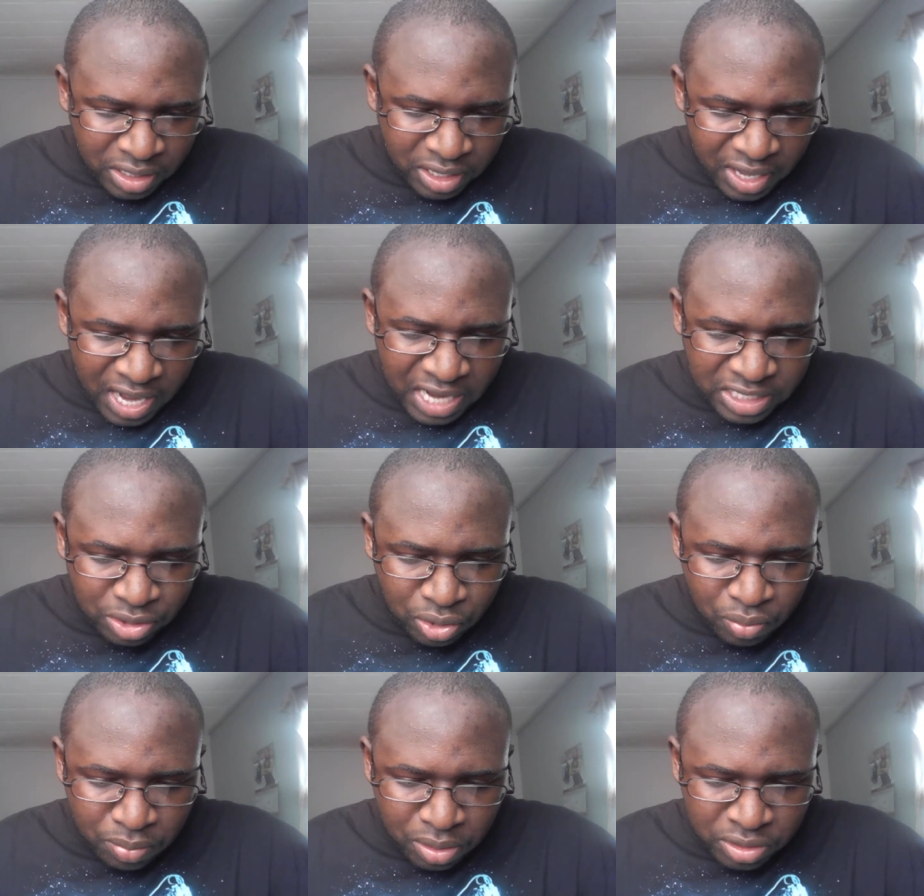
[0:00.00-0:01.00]
The eyes of
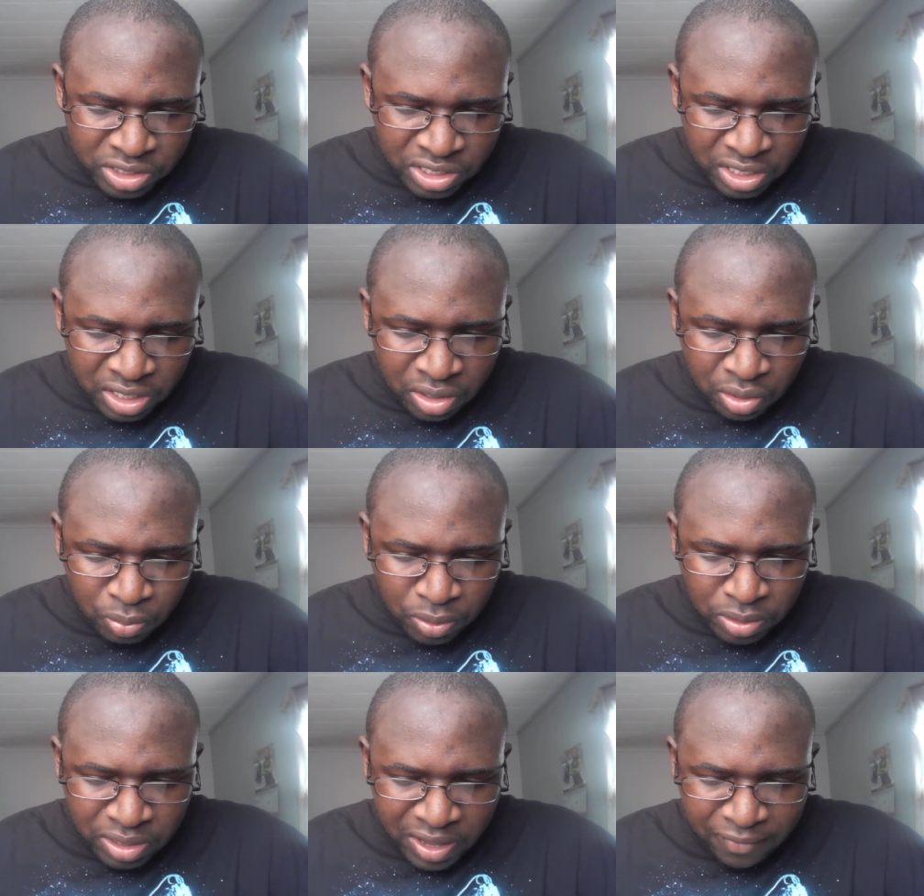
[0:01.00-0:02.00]
no mercy
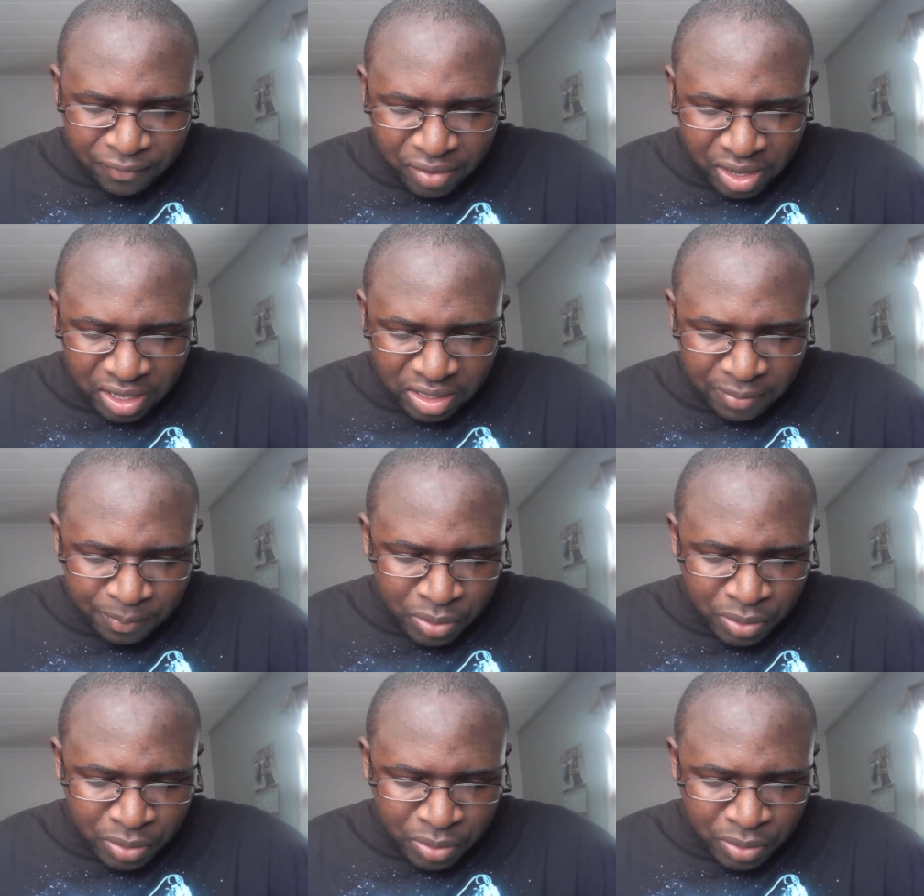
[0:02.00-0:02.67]
will not fade.